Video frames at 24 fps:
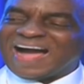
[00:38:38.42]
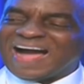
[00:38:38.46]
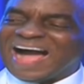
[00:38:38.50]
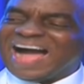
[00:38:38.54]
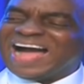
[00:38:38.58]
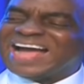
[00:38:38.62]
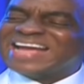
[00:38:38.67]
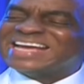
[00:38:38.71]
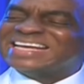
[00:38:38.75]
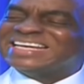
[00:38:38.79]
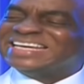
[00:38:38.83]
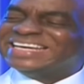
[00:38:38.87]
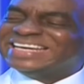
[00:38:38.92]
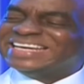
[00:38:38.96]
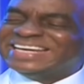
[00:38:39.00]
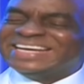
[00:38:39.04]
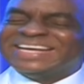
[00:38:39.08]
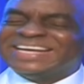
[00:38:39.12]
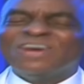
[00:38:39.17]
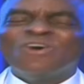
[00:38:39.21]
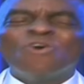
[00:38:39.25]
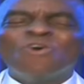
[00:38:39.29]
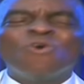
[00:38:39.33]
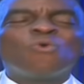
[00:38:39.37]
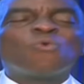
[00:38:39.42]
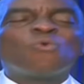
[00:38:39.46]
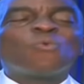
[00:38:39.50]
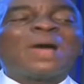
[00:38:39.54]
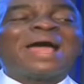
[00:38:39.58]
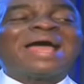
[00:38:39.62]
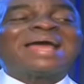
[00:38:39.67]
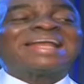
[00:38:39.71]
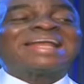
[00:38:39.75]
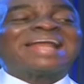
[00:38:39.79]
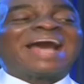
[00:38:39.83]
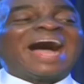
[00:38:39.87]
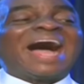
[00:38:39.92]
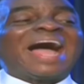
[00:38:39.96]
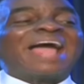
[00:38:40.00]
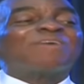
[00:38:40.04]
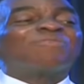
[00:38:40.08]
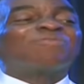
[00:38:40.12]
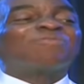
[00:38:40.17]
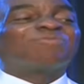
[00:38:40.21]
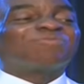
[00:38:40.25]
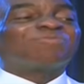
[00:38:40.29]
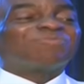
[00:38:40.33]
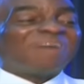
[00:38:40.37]
I knew when I
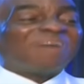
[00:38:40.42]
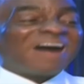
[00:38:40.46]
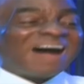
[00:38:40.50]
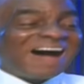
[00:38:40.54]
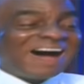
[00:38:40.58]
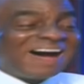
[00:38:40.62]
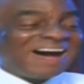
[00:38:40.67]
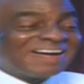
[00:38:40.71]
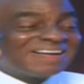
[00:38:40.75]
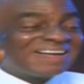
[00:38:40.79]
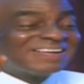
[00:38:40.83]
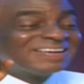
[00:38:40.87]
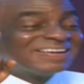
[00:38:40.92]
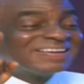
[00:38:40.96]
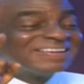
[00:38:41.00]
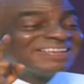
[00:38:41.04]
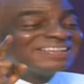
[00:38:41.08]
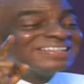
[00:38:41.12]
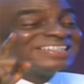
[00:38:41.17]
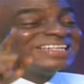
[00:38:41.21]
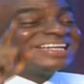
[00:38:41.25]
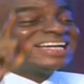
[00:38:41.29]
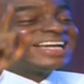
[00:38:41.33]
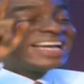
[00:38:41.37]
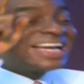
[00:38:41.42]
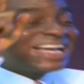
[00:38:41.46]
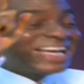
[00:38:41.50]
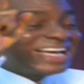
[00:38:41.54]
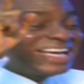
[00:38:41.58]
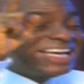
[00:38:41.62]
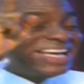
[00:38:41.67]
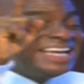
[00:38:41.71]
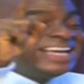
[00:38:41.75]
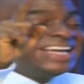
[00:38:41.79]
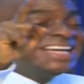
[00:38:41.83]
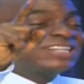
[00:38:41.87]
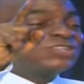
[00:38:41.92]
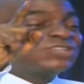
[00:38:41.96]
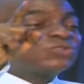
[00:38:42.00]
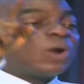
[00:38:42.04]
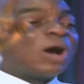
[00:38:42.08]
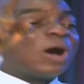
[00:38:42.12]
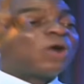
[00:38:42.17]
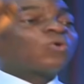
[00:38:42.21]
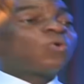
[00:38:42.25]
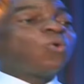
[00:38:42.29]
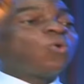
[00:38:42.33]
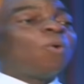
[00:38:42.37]
found the key to
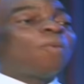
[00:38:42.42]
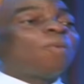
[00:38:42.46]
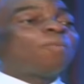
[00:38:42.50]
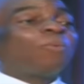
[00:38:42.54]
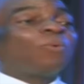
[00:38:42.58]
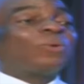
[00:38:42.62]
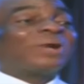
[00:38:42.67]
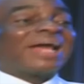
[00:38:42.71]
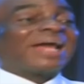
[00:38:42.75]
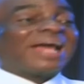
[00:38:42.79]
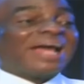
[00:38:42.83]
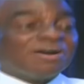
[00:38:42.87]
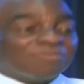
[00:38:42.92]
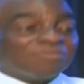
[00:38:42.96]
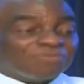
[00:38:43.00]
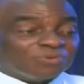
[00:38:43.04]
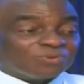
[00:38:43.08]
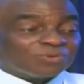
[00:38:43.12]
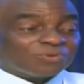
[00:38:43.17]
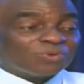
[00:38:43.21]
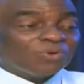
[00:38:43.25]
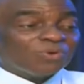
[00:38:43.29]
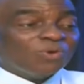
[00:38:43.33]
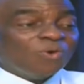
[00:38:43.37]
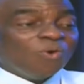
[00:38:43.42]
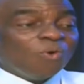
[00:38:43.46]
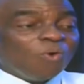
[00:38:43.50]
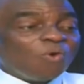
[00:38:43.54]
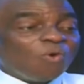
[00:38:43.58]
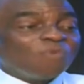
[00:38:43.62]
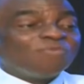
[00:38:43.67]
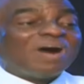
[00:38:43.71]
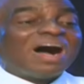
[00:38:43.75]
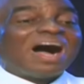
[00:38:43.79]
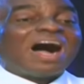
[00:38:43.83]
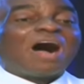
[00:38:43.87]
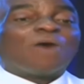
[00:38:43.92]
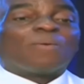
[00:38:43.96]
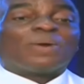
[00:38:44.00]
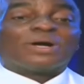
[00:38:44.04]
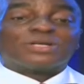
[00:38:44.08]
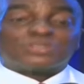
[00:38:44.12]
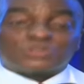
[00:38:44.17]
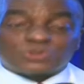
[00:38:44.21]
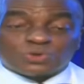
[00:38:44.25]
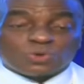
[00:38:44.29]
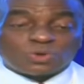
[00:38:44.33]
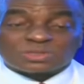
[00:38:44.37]
an open heaven over our
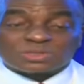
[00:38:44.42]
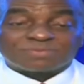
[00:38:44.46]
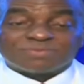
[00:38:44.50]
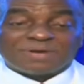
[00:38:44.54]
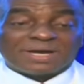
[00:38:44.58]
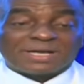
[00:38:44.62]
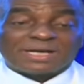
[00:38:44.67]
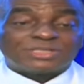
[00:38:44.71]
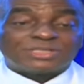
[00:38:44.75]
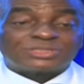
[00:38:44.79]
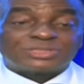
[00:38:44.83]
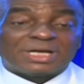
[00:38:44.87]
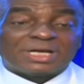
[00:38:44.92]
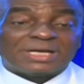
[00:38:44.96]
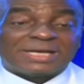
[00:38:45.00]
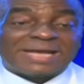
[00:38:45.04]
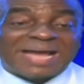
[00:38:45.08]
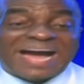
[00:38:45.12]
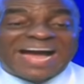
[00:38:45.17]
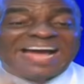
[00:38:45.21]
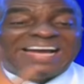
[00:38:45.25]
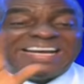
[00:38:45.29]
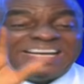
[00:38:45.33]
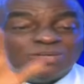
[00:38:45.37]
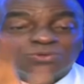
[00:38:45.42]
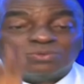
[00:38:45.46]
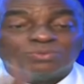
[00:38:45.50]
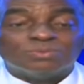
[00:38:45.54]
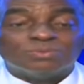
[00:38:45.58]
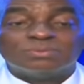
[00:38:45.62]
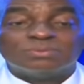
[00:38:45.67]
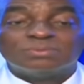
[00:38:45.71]
church financially. I knew.